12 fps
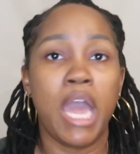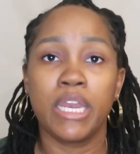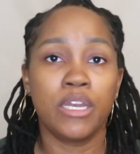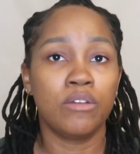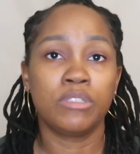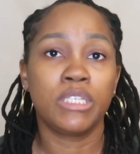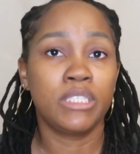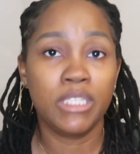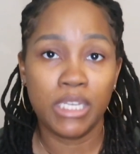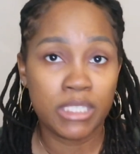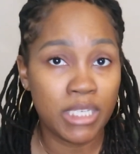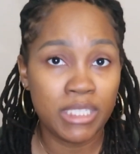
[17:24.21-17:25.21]
didn't know
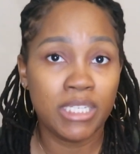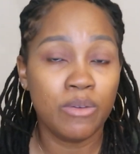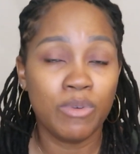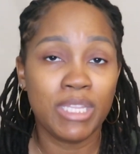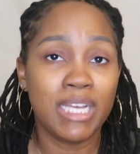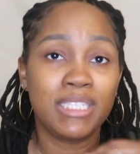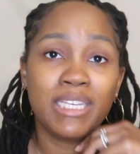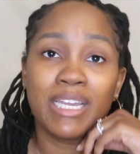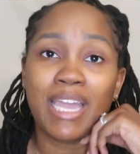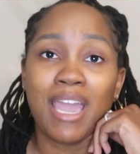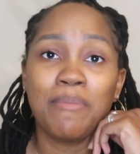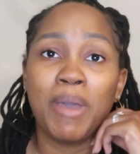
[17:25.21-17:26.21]
Scentsy existed when that
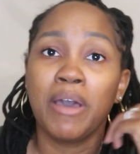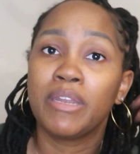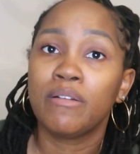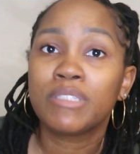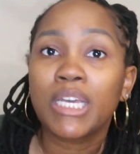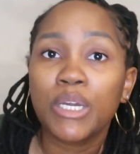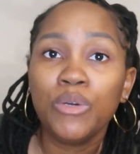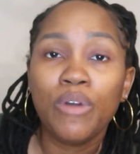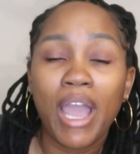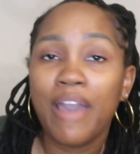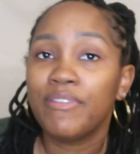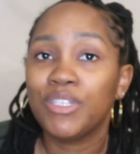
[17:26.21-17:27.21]
scent came out, and I was like, oh,
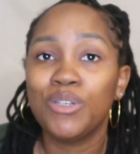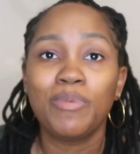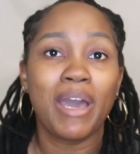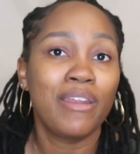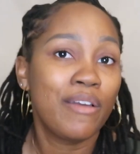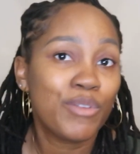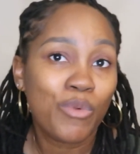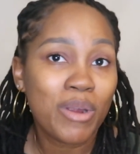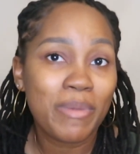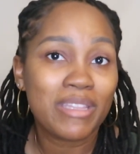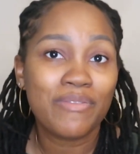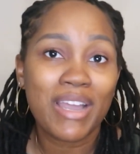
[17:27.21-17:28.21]
I have a dupe. I don't have to worry
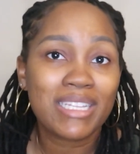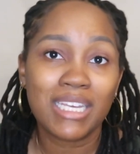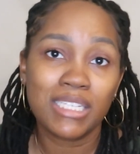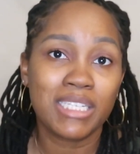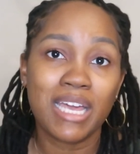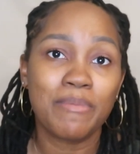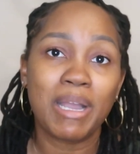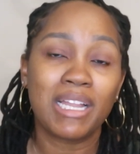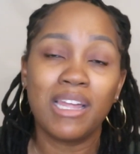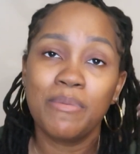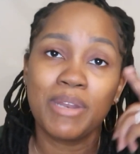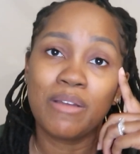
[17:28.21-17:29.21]
about the fact that it's not in my
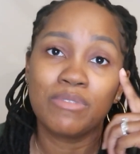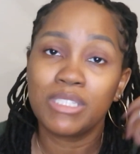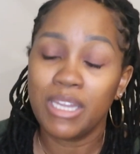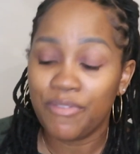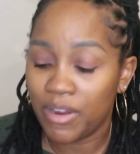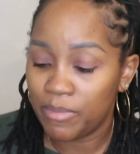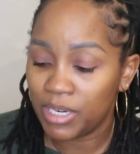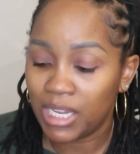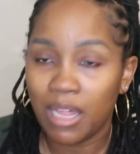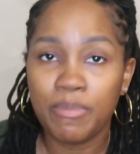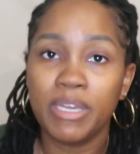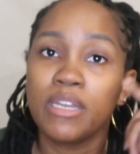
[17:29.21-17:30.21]
club, and I was never able to
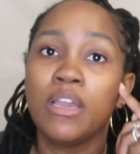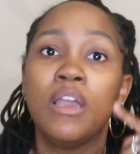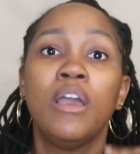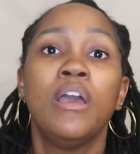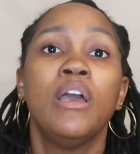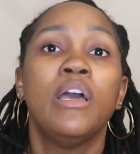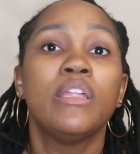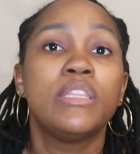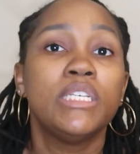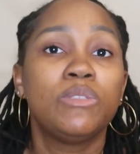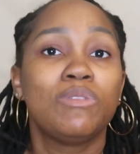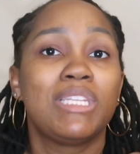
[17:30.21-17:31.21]
club it.
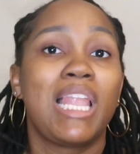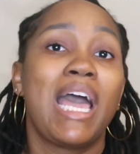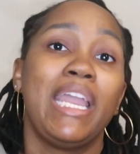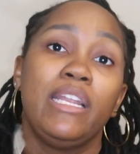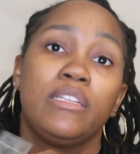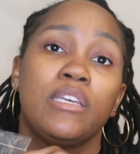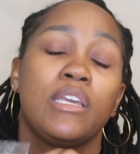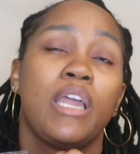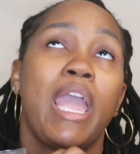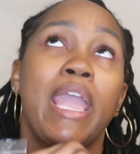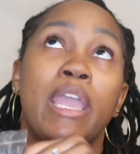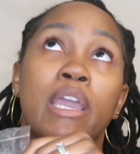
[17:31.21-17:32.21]
This was light,
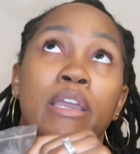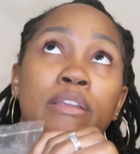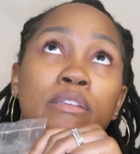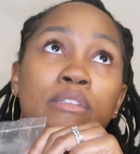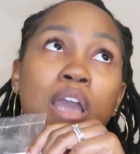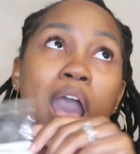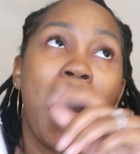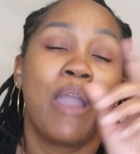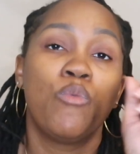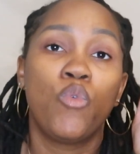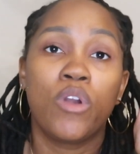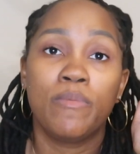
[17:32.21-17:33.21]
and
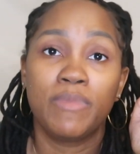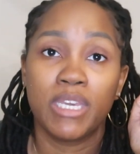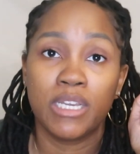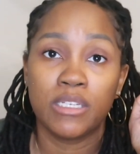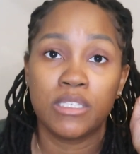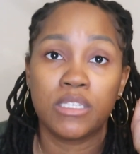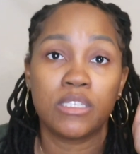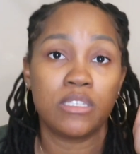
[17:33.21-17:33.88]
I warmed this